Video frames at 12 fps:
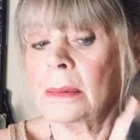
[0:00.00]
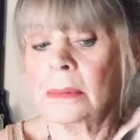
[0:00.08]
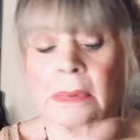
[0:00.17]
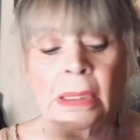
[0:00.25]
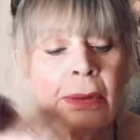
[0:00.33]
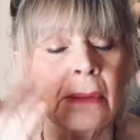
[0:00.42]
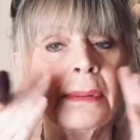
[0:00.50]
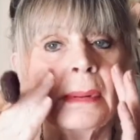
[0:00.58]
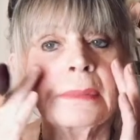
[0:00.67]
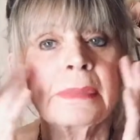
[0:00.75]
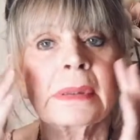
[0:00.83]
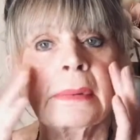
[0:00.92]
you know,
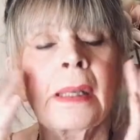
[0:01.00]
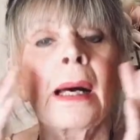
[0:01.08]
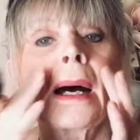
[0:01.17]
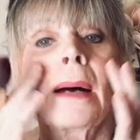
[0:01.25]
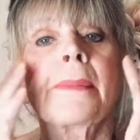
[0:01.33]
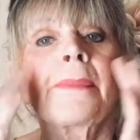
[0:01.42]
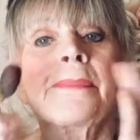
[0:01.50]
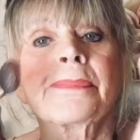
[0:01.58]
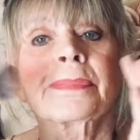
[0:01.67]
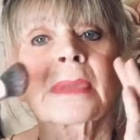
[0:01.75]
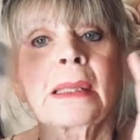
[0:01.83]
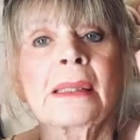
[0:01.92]
uh,
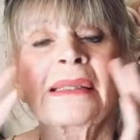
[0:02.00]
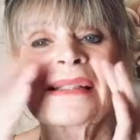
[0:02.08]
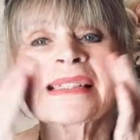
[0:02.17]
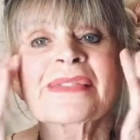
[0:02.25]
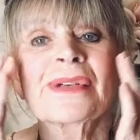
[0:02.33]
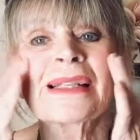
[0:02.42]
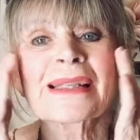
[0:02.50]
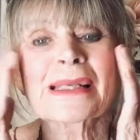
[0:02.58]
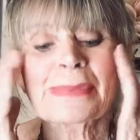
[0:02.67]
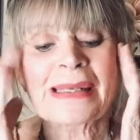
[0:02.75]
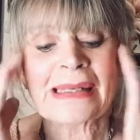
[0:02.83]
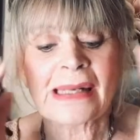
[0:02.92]
you just for a little
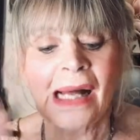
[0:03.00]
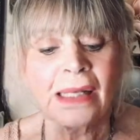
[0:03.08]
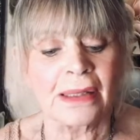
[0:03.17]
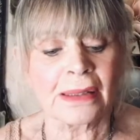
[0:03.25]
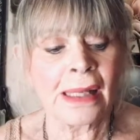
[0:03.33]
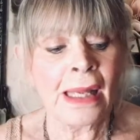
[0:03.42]
bit of color.